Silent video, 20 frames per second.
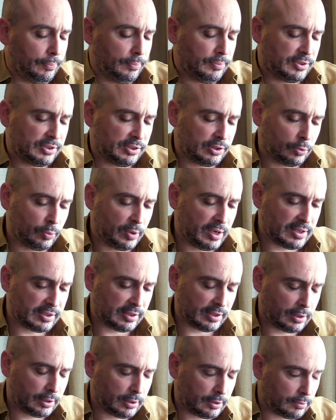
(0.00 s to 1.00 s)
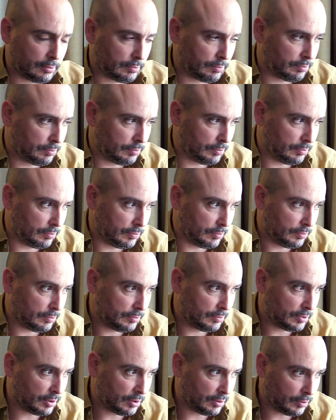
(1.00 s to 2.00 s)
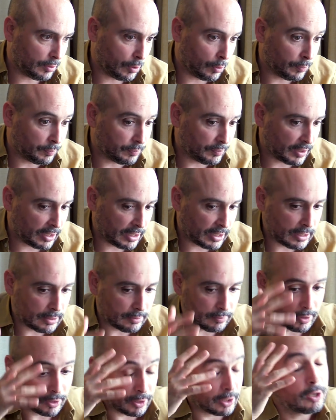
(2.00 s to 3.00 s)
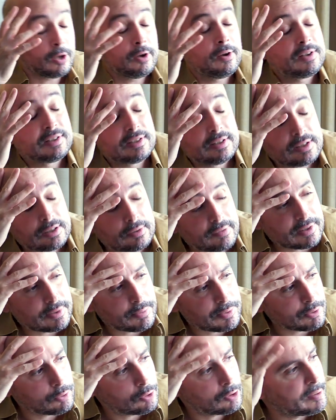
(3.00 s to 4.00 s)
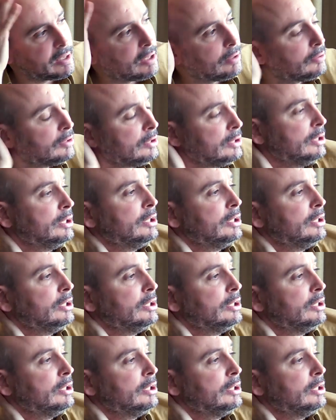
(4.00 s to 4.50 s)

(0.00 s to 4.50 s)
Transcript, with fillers: squeezing in a curse into this was all about